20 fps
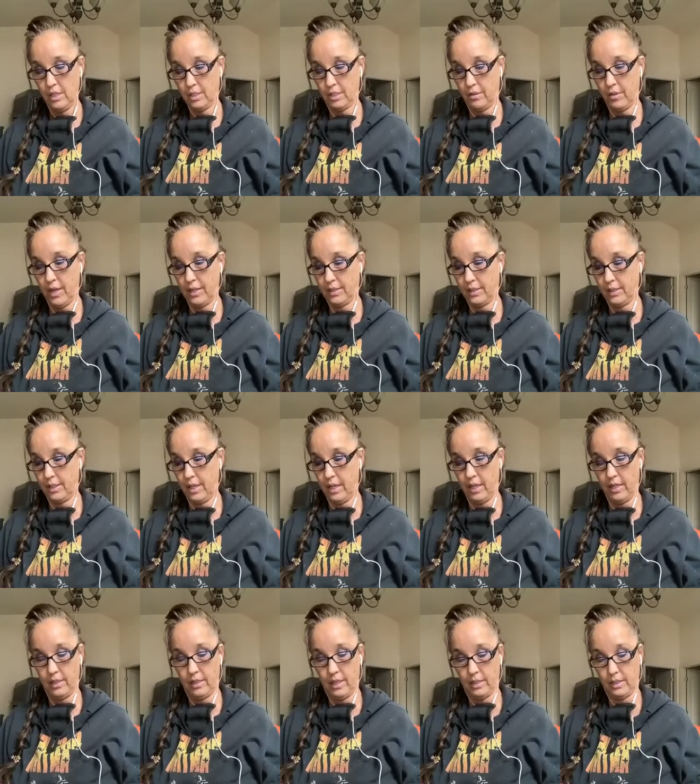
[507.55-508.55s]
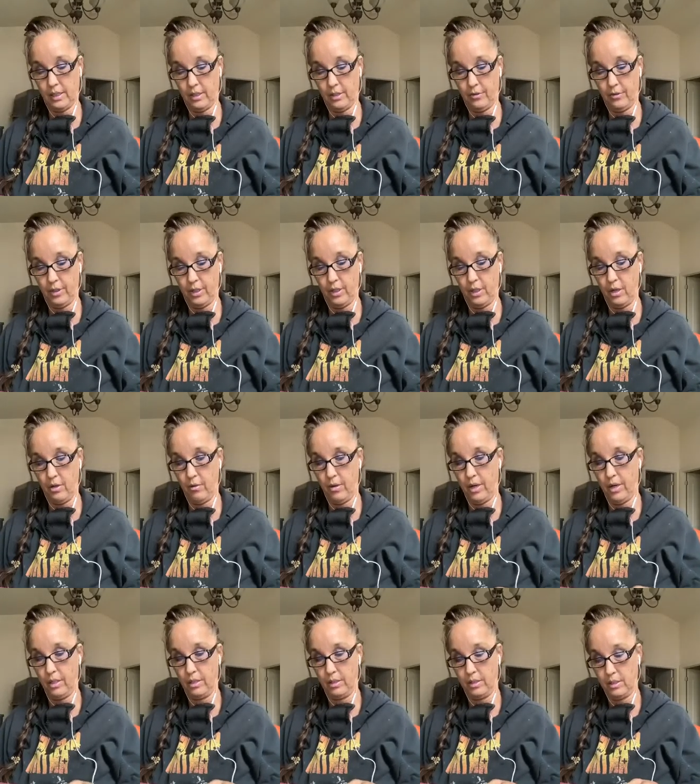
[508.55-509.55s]
So that's the end. That's how the video
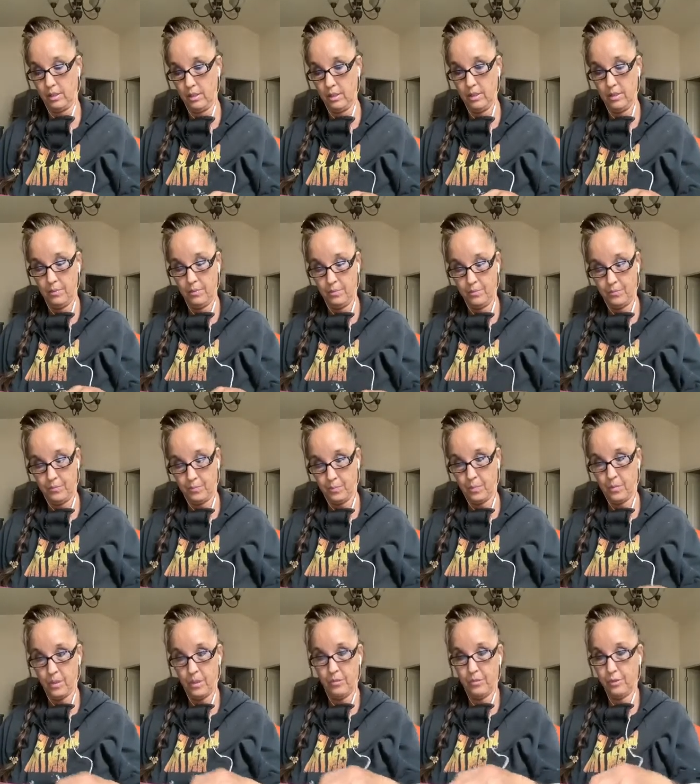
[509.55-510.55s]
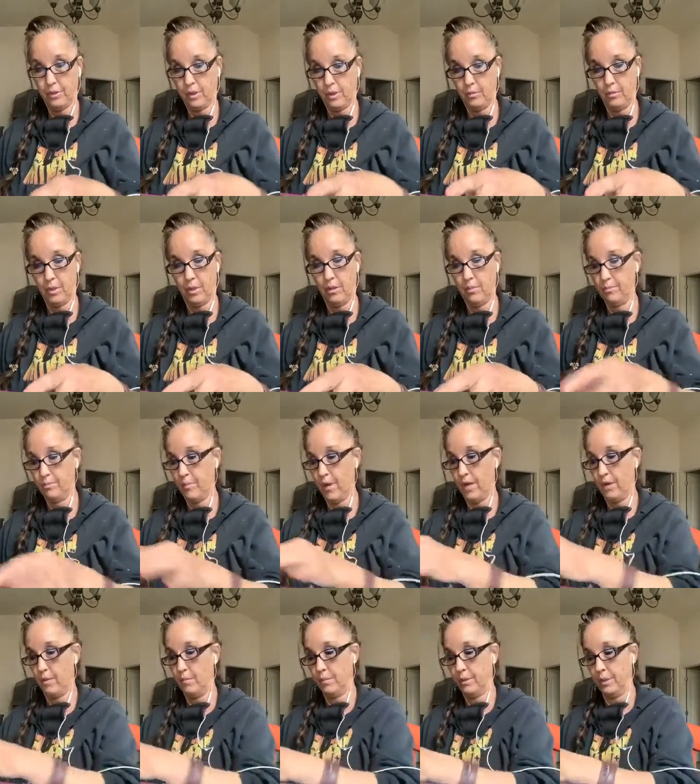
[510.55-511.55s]
ends. If you said, well,
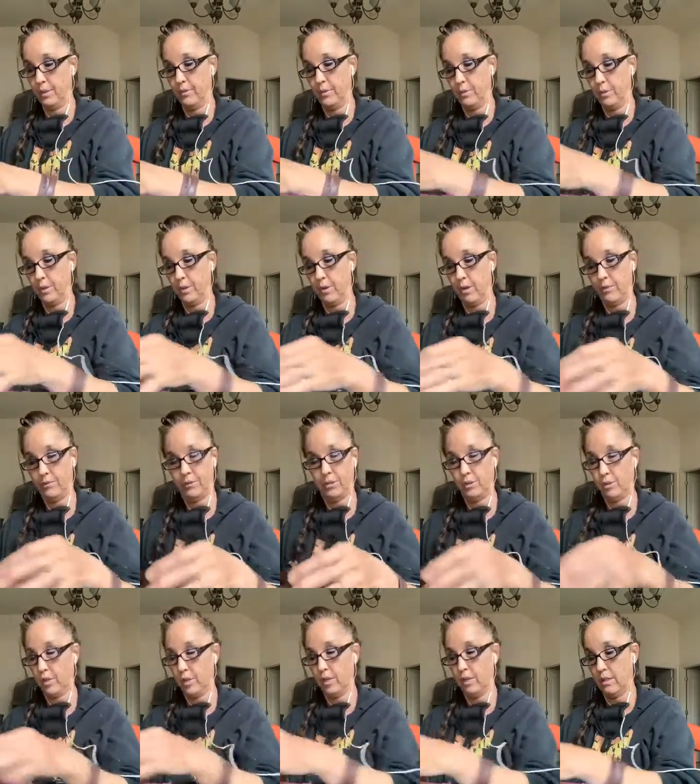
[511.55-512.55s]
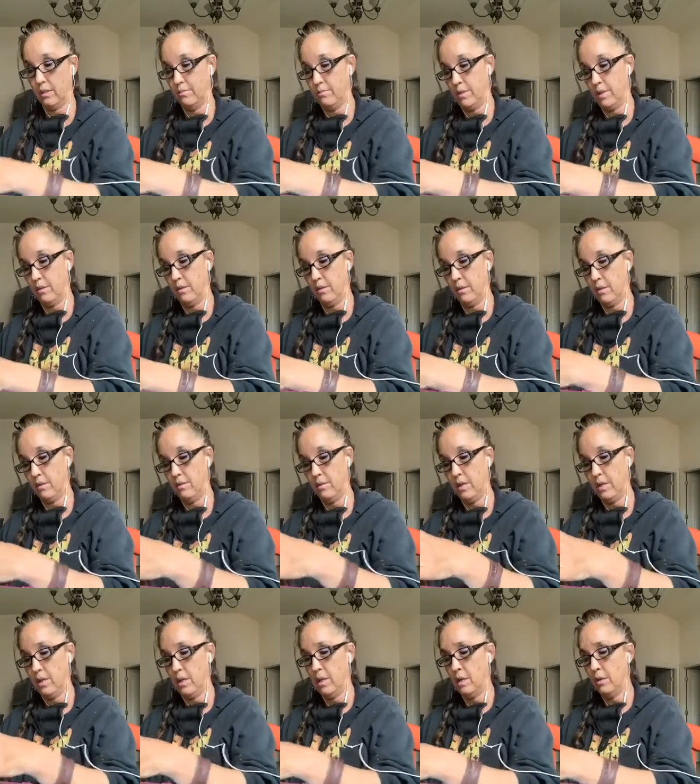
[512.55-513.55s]
I don't believe you with the off-leash canine. Oh, yeah.
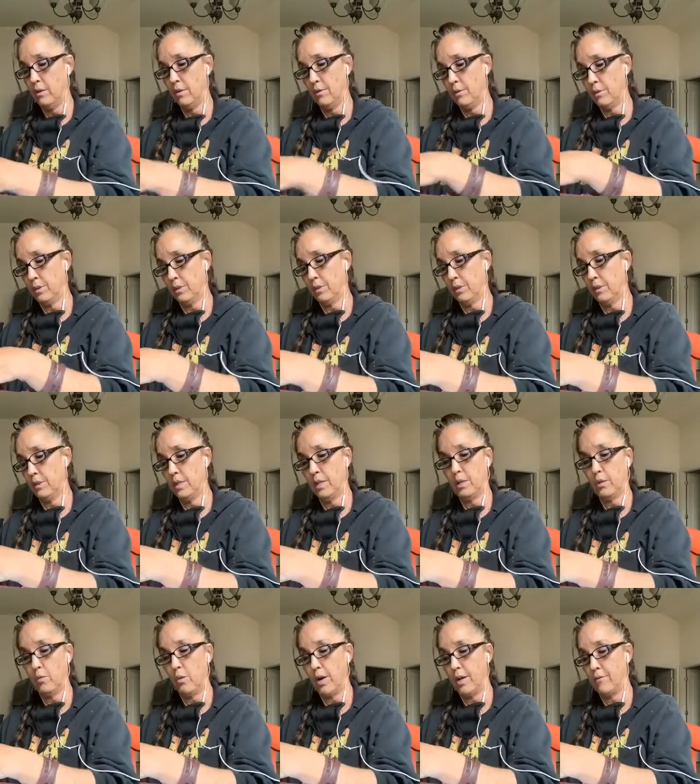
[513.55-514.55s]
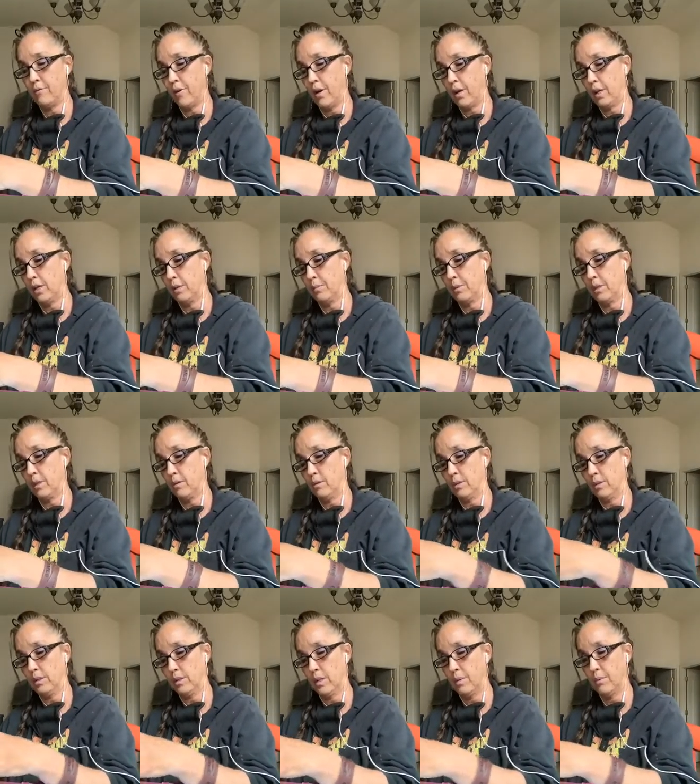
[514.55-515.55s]
Oh, you're going to see Nick White vacuuming. The
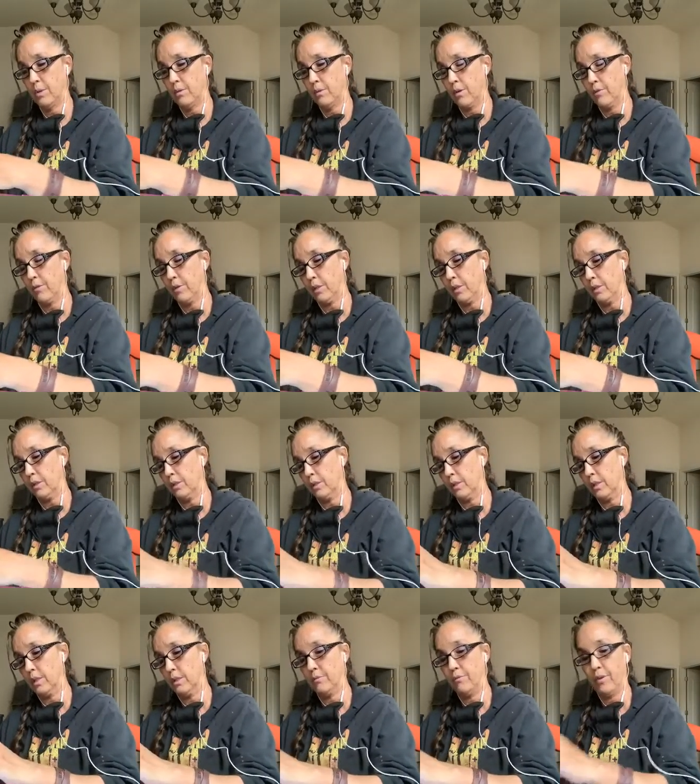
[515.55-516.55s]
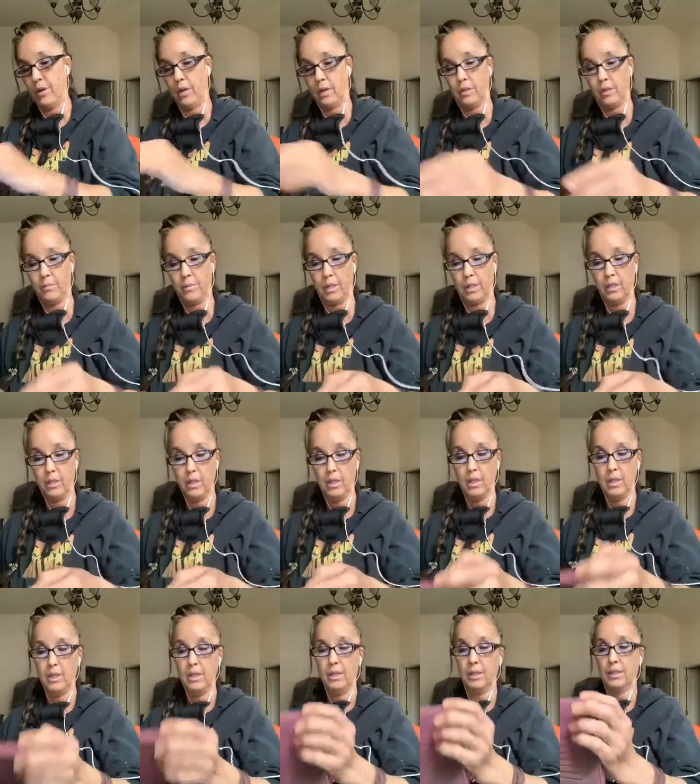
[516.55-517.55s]
only time you're ever going to see him vacuuming
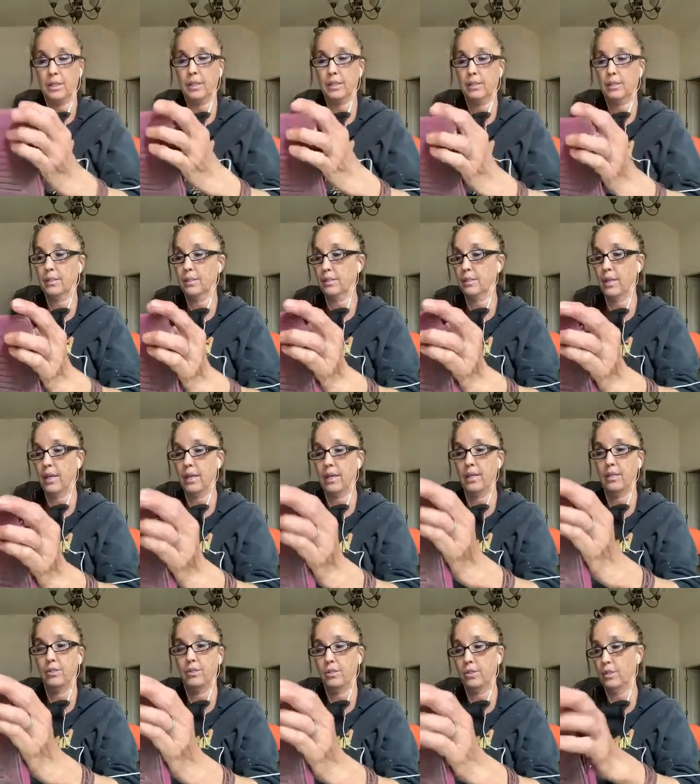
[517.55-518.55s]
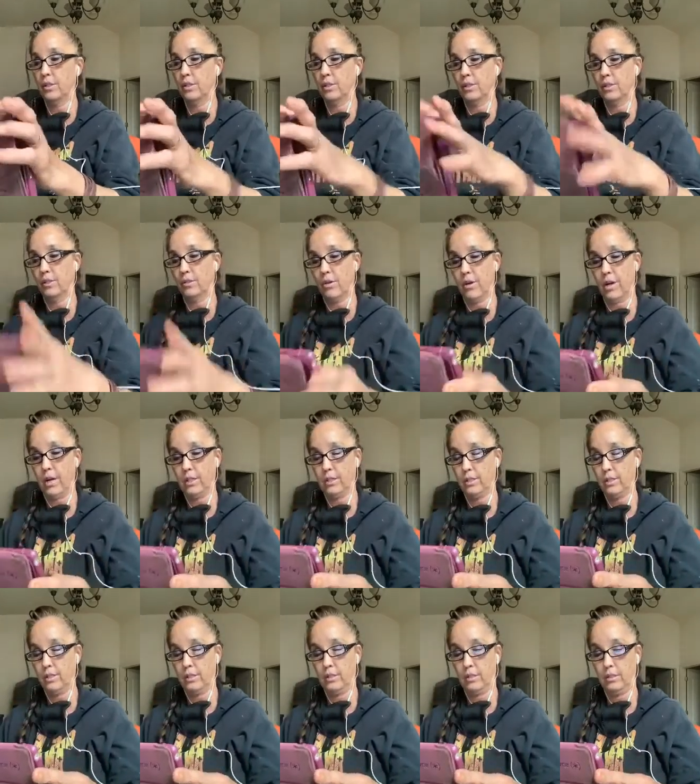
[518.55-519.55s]
is his staged
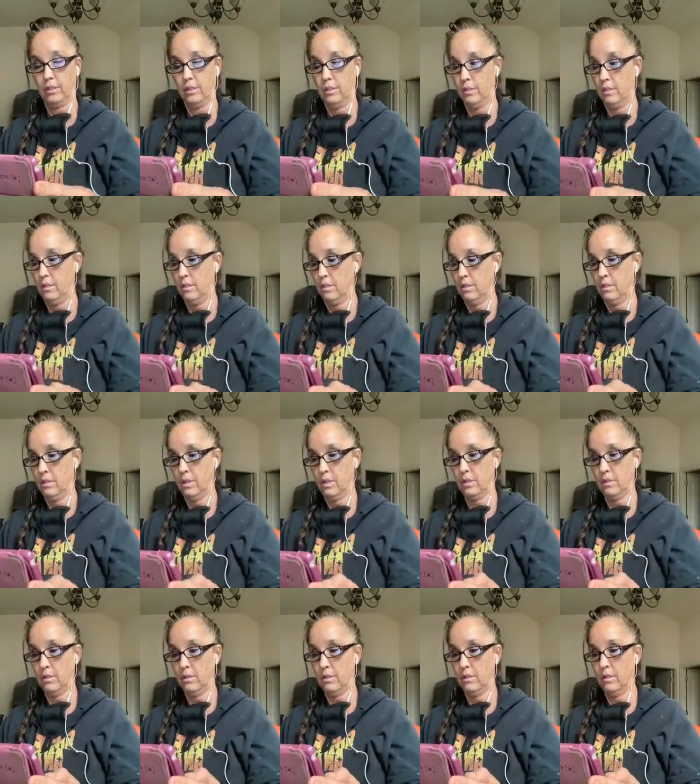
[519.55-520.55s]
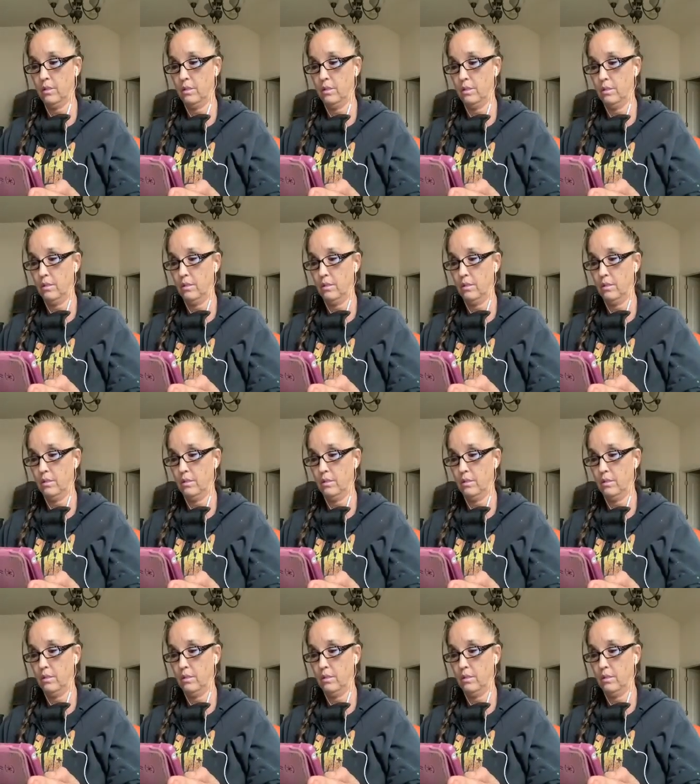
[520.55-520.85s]
distractions. Hang on.